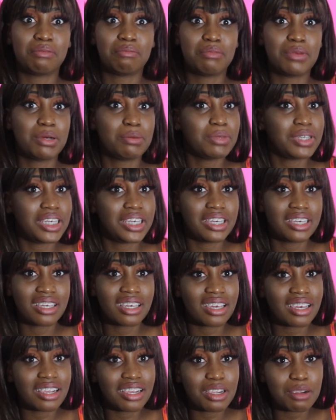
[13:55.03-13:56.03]
mommy,
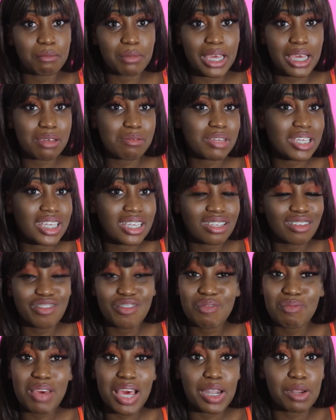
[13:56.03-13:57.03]
here, baby,
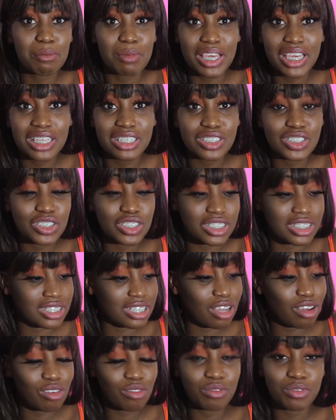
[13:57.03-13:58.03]
you better make it
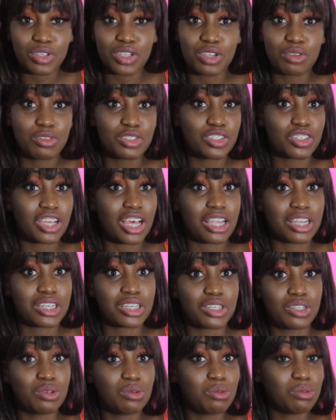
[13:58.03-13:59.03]
yourself or do what you gotta
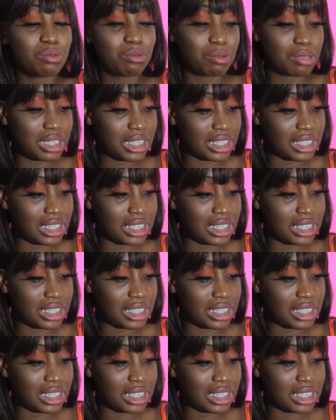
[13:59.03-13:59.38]
do,